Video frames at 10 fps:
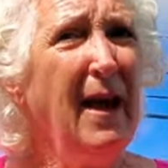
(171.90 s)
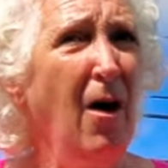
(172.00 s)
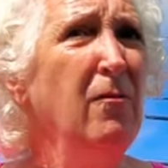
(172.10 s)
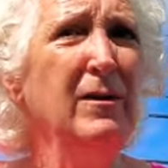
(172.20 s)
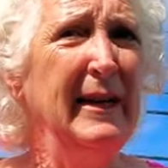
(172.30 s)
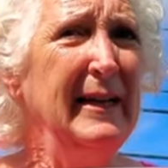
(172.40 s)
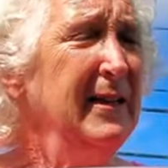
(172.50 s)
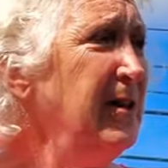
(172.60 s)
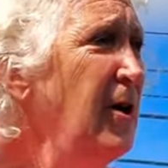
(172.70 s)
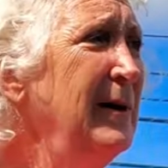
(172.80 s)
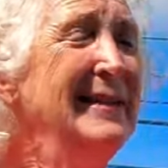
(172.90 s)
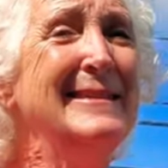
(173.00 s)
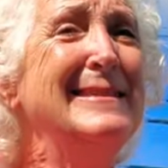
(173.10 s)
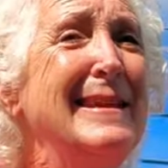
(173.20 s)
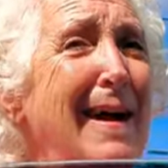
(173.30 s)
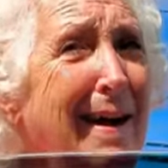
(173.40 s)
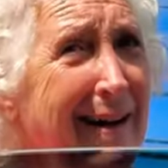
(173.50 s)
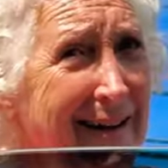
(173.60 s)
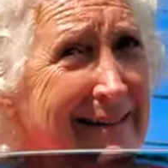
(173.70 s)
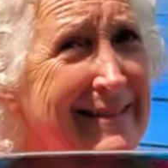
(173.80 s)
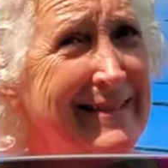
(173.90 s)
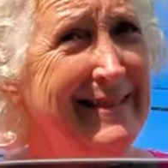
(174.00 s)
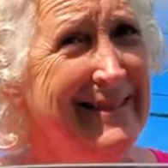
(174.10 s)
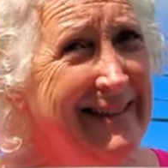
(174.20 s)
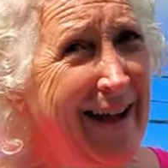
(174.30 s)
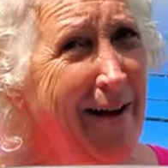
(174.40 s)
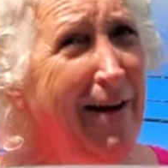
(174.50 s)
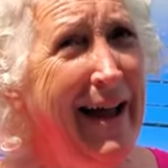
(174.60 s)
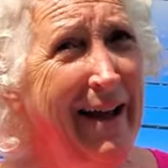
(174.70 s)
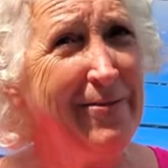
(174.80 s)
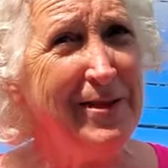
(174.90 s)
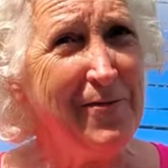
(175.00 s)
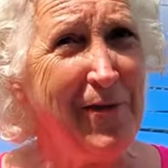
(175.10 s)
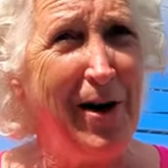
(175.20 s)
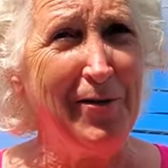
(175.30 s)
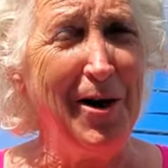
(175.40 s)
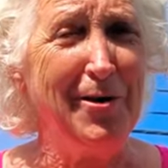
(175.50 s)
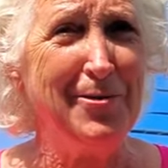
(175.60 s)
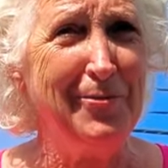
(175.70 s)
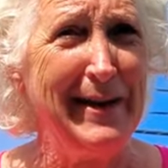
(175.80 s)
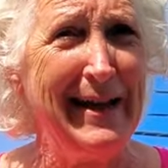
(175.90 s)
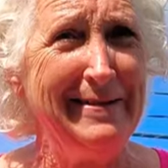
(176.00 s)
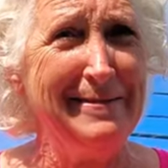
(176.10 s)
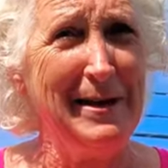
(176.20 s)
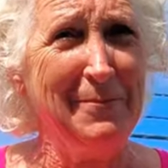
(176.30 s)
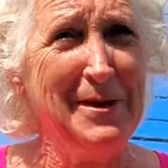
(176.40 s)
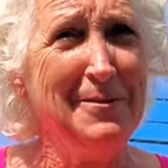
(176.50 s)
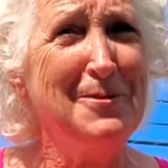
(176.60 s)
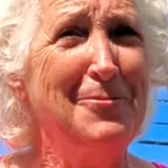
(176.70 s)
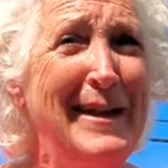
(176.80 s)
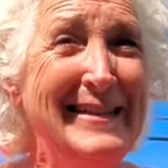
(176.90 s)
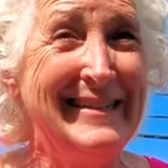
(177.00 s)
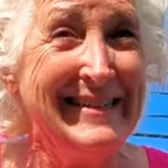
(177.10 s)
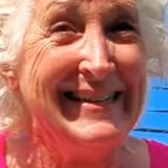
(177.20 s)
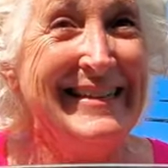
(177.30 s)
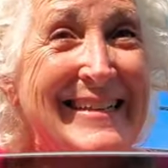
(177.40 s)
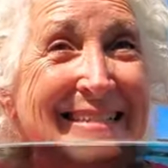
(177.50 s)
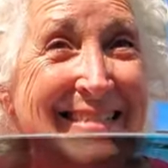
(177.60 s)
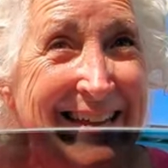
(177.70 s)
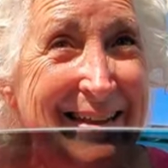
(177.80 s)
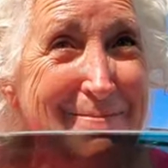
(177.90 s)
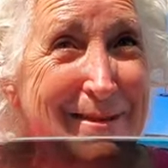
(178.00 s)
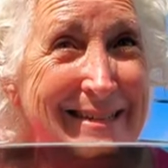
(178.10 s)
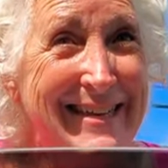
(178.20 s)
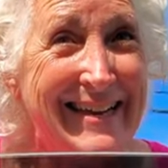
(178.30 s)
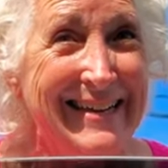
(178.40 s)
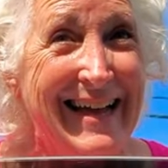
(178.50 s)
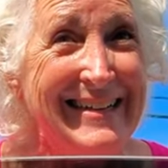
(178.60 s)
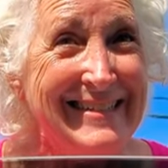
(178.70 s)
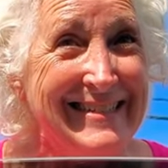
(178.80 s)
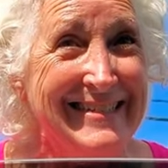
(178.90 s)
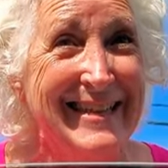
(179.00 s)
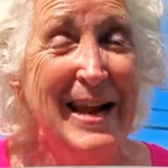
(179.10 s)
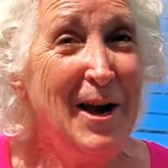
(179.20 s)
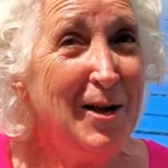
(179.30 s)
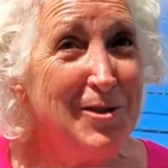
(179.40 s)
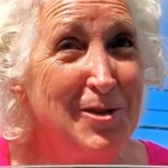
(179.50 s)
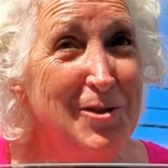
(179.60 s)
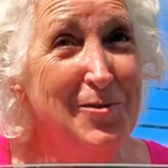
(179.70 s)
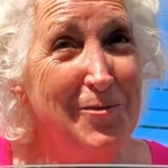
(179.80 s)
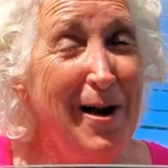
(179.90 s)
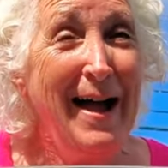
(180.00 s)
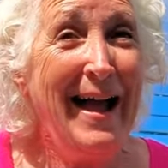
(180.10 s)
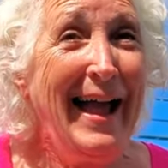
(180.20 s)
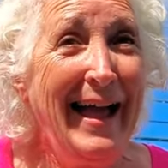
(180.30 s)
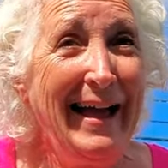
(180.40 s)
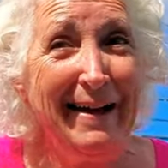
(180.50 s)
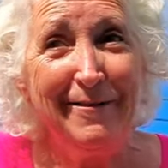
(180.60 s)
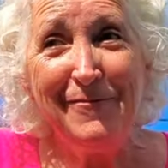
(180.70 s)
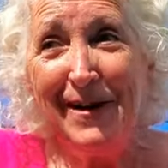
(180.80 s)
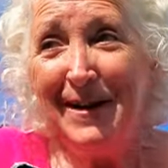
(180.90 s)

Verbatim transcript: only. You know, it's God, our Heavenly Father, our Creator, that we are created in His image and likeness. You have